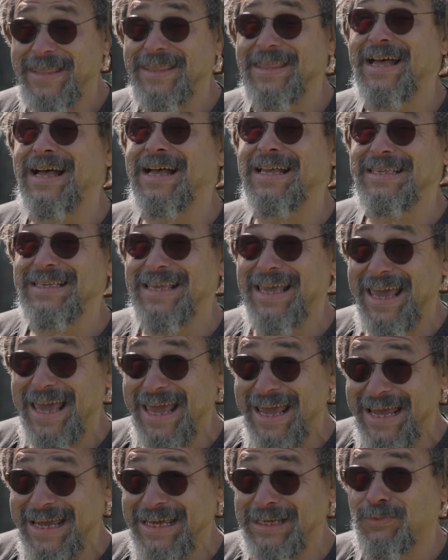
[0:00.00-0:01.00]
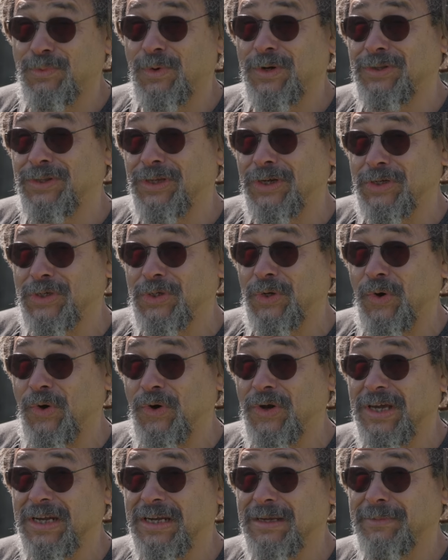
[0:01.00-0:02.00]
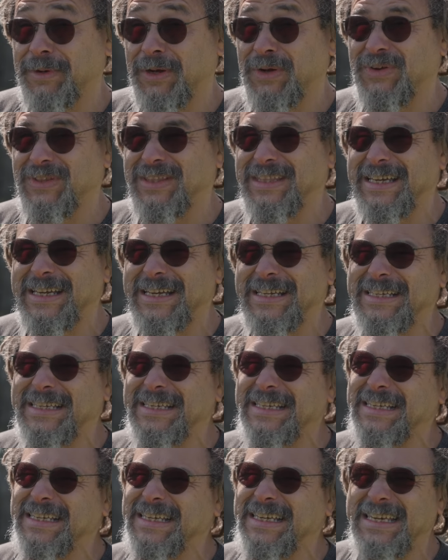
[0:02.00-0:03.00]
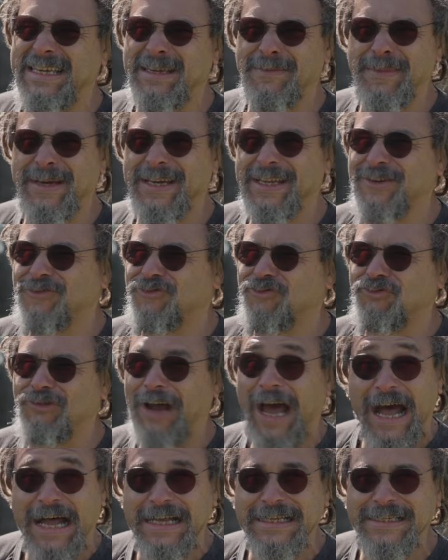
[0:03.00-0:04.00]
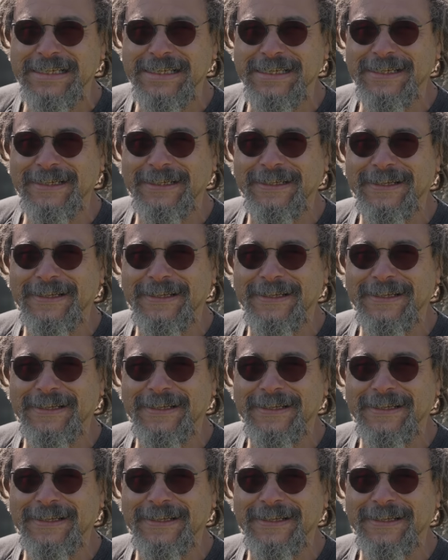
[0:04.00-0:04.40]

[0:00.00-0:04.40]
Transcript: That's Edward they're talking about, the scheming rats.